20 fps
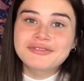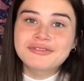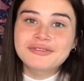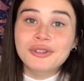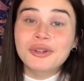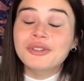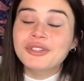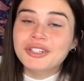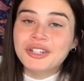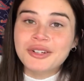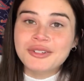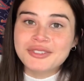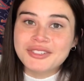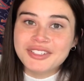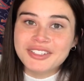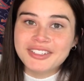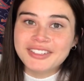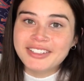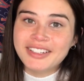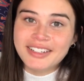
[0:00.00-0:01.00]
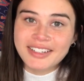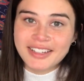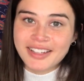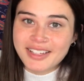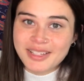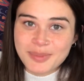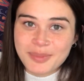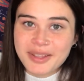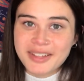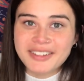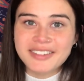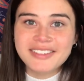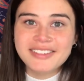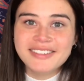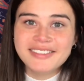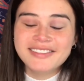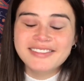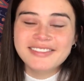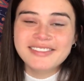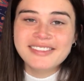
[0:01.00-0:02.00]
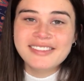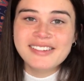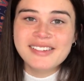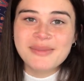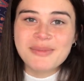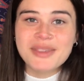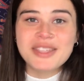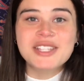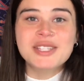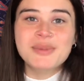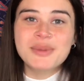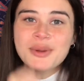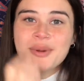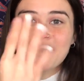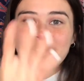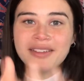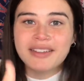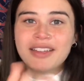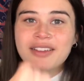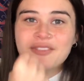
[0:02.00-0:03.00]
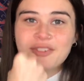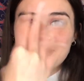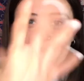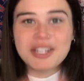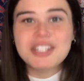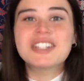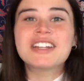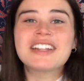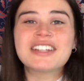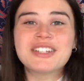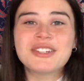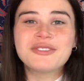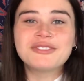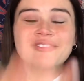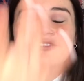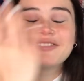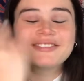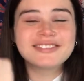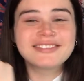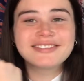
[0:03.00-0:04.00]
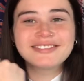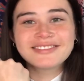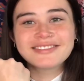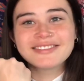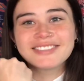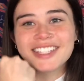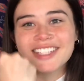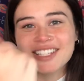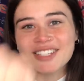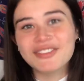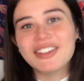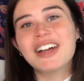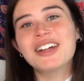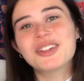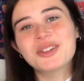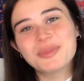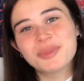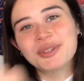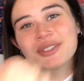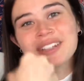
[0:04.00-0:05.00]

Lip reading: roller coaster that it has been. Me spewing information at you that's valuable,